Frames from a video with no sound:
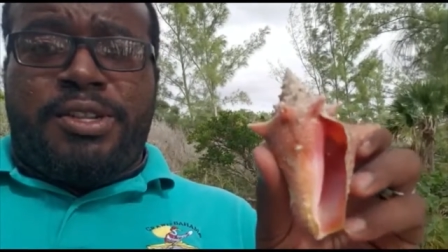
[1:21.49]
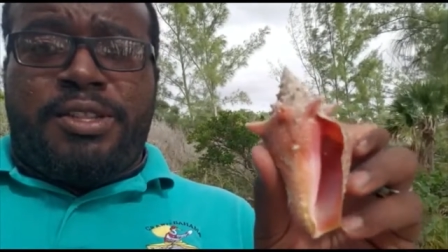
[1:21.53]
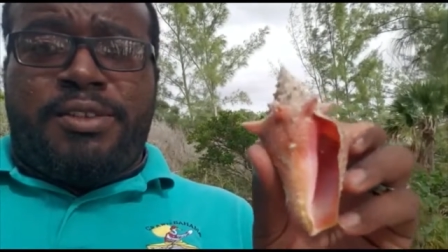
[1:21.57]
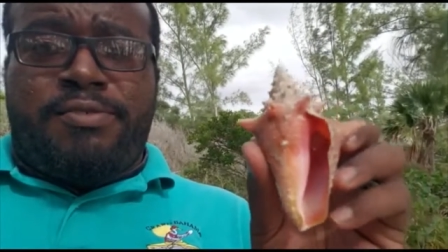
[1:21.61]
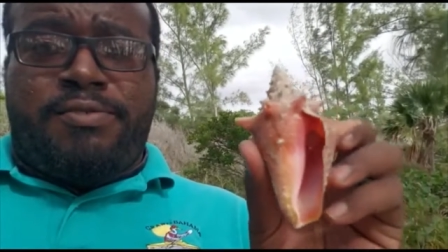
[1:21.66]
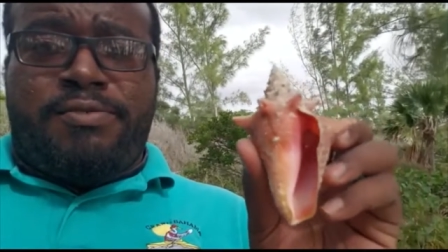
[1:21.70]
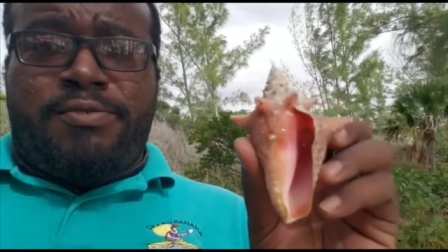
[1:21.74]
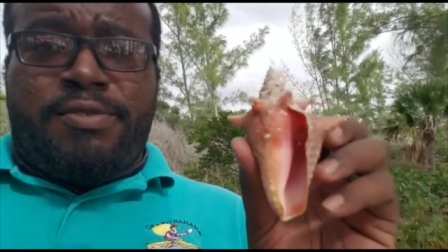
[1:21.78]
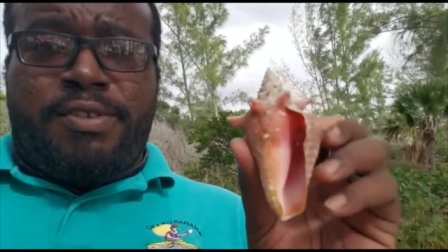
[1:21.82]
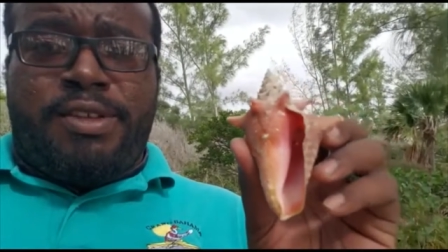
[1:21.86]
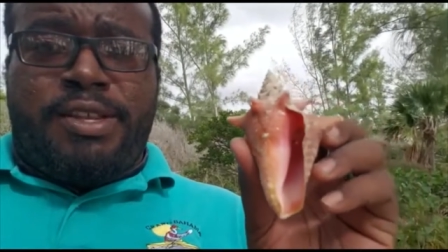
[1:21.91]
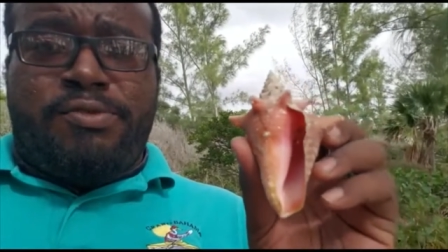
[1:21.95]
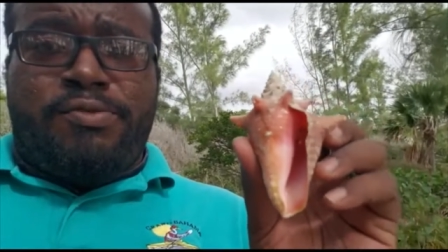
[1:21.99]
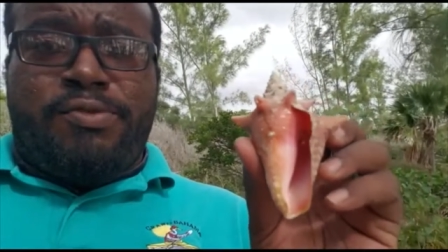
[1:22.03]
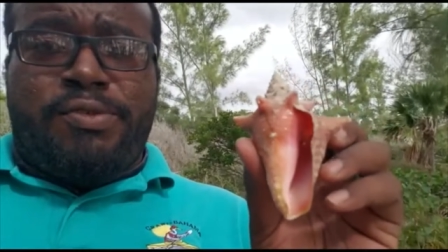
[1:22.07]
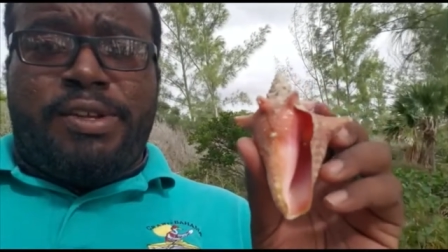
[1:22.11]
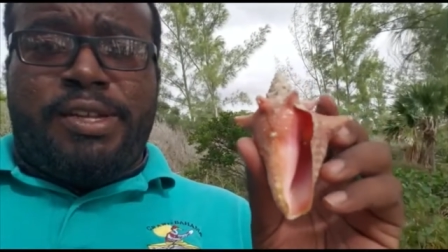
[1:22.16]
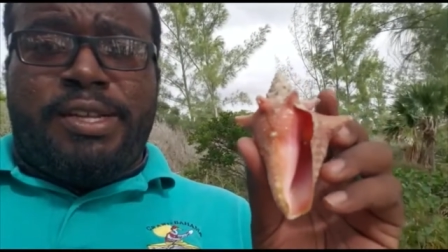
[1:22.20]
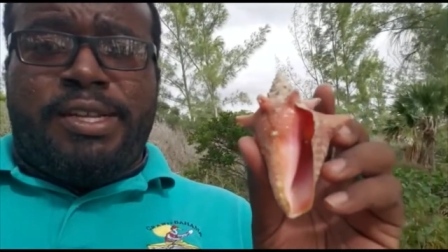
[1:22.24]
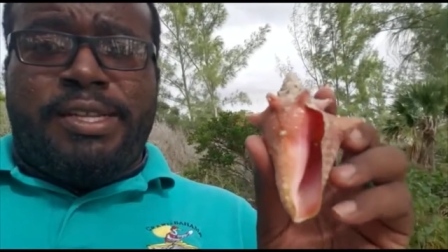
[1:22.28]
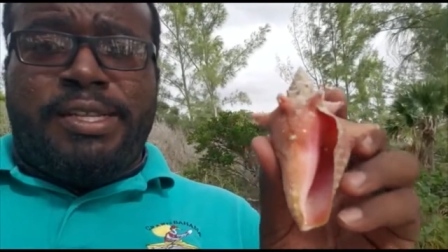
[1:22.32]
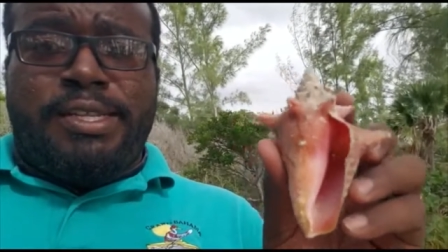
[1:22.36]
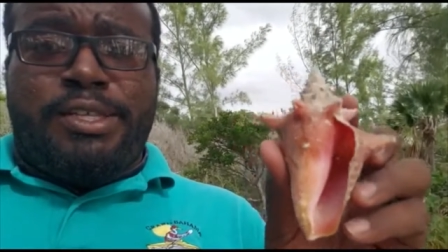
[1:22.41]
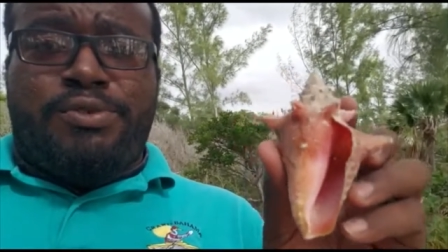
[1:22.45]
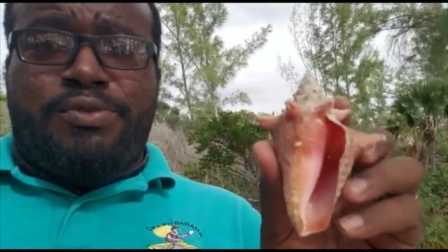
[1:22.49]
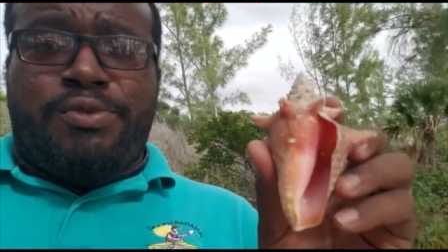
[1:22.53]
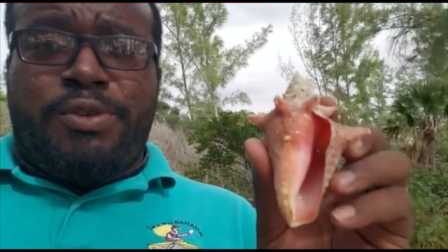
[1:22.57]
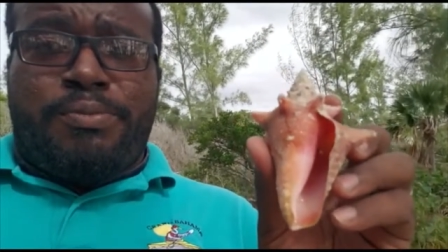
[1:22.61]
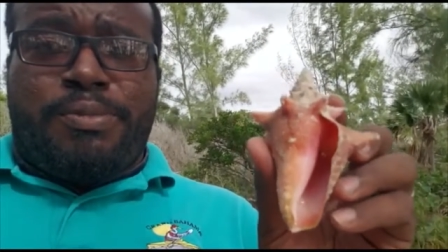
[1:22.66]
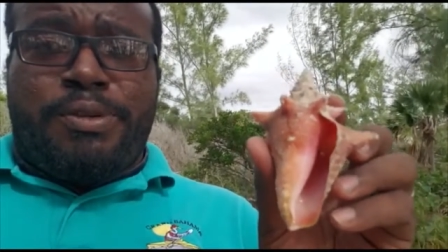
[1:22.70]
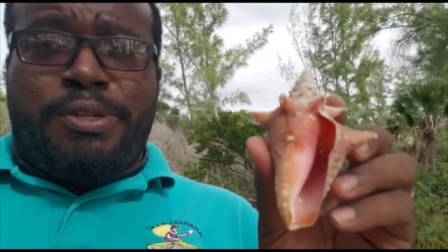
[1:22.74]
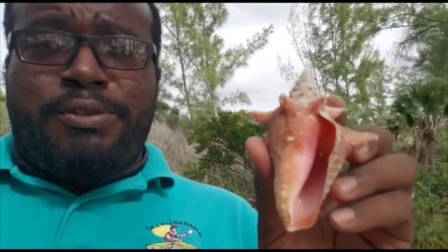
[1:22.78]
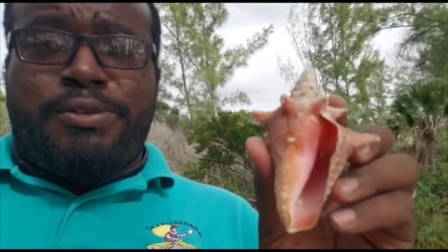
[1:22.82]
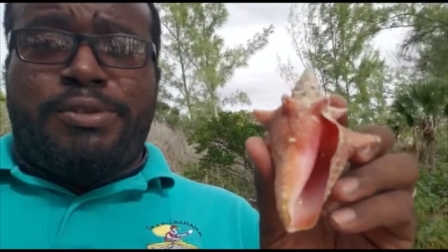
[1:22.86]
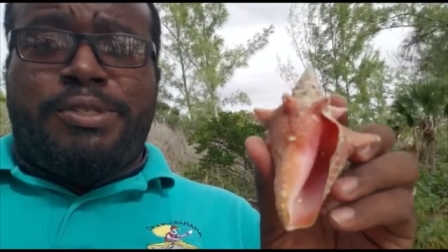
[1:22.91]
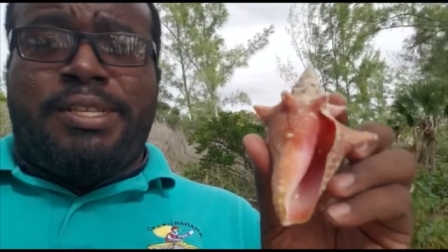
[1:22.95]
They've at least
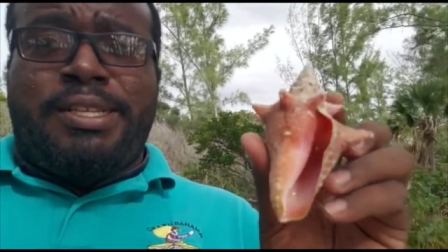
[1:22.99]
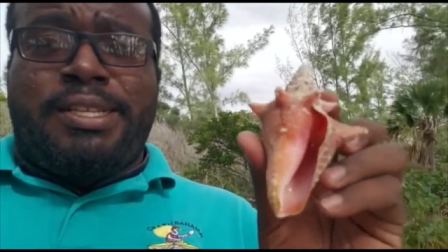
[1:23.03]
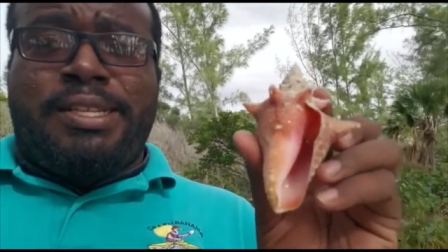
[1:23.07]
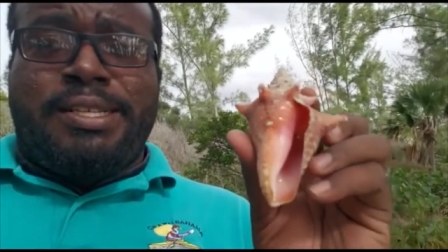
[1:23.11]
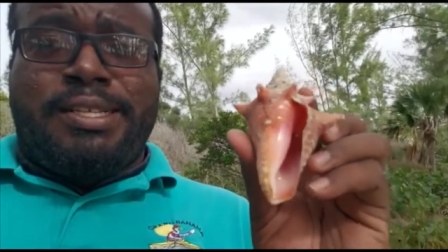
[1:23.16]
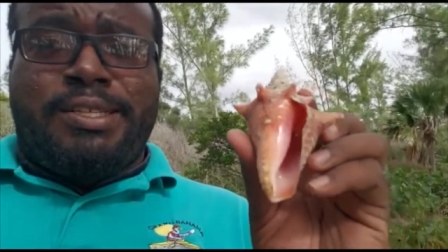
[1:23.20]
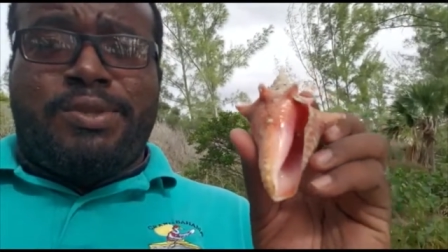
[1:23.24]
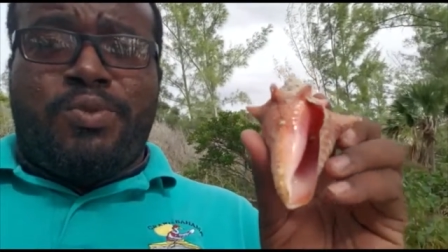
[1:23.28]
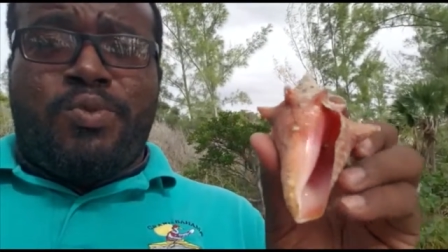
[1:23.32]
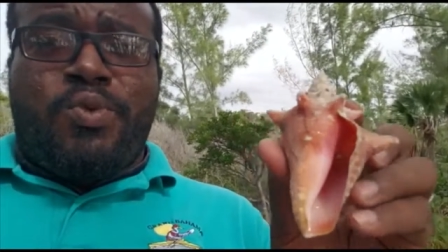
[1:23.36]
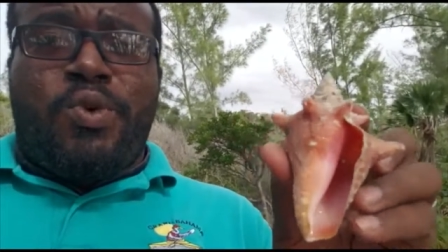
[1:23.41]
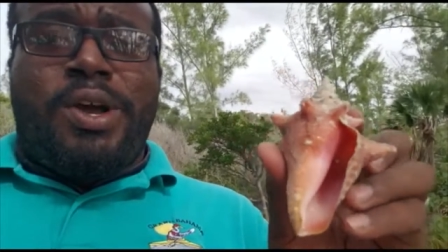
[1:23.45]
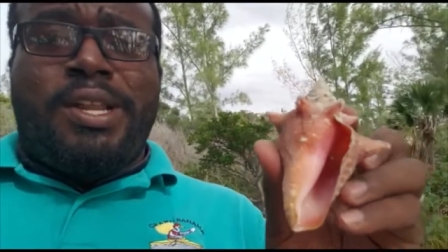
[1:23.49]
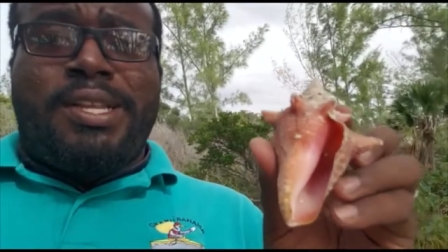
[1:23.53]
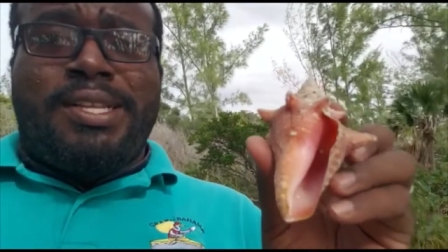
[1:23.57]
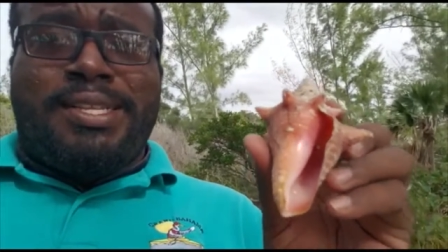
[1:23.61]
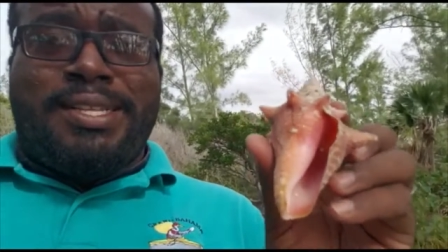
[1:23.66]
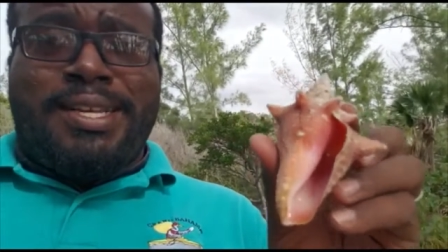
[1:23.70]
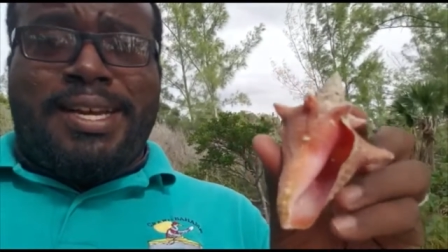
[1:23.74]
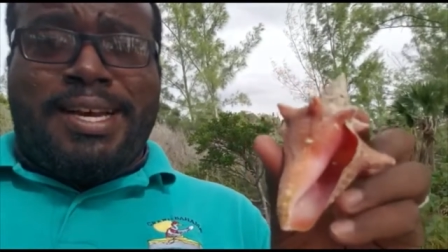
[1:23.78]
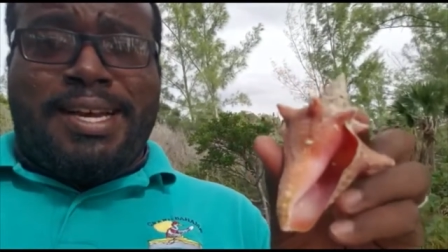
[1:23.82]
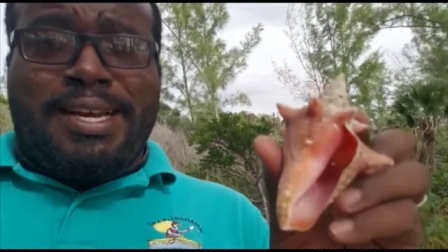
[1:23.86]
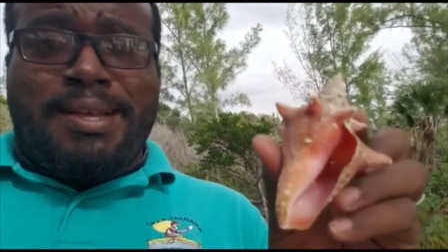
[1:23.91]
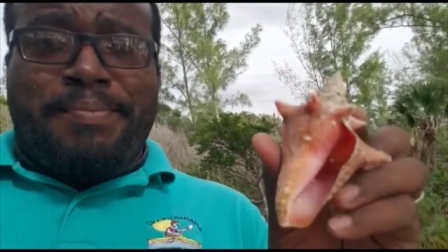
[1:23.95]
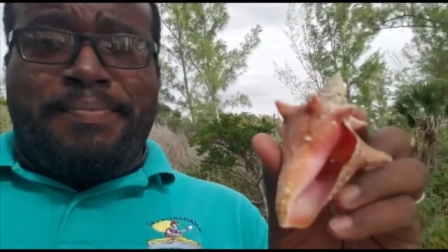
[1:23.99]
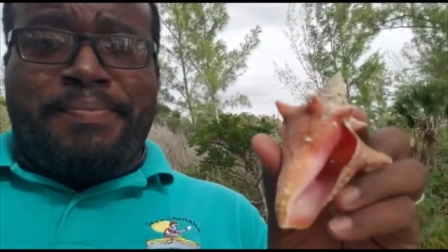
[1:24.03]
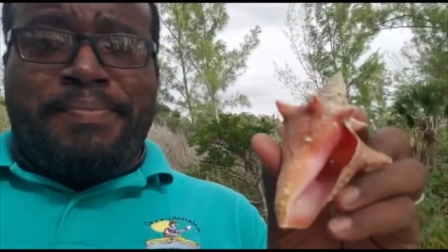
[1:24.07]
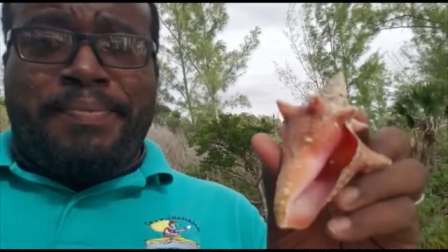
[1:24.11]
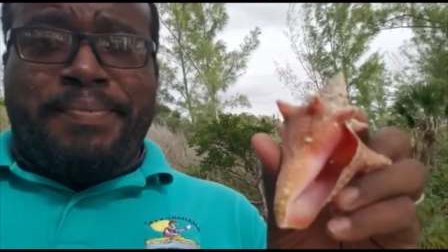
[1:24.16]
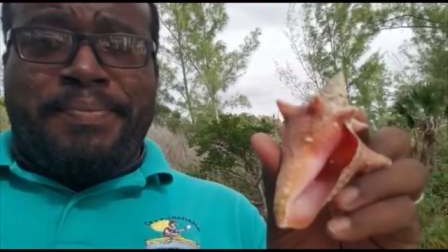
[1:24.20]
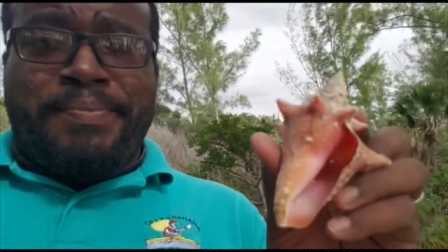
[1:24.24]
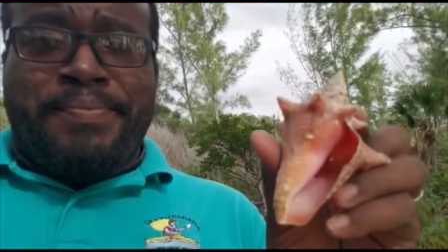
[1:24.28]
reproduced at least one time.